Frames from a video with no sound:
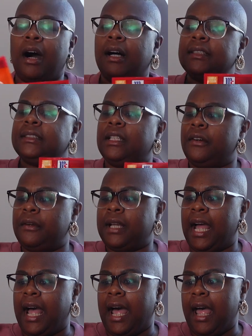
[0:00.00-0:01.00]
also
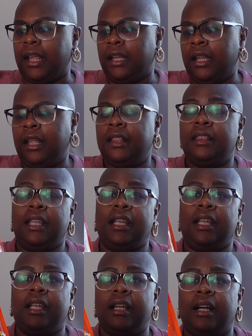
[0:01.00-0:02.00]
got
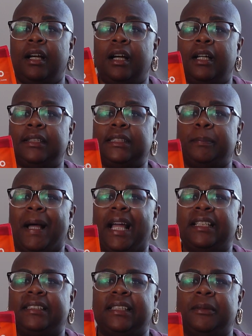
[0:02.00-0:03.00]
the
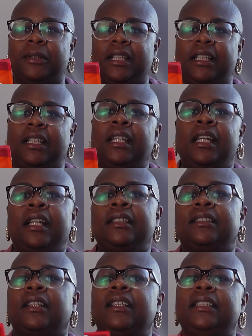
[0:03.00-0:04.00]
spicy one.
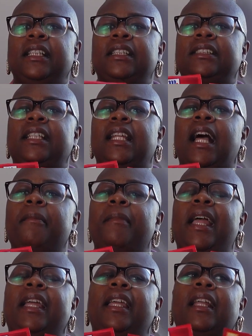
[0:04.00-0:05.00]
So the dish that I'm
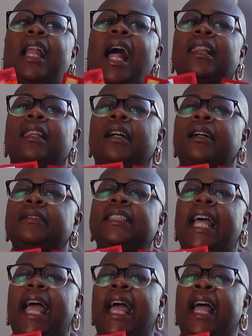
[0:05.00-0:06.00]
making, I love
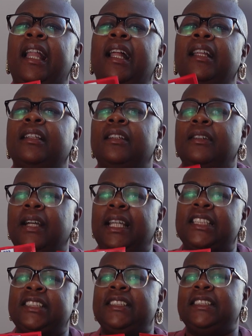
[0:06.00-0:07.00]
to add a little
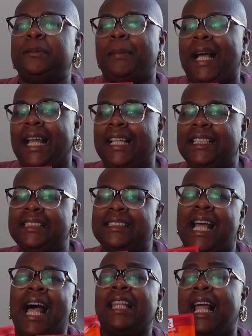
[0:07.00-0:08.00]
extra spice.
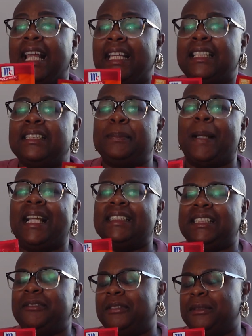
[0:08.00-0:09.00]
I like
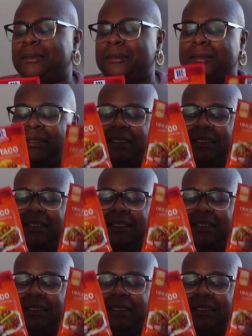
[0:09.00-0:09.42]
spicy food,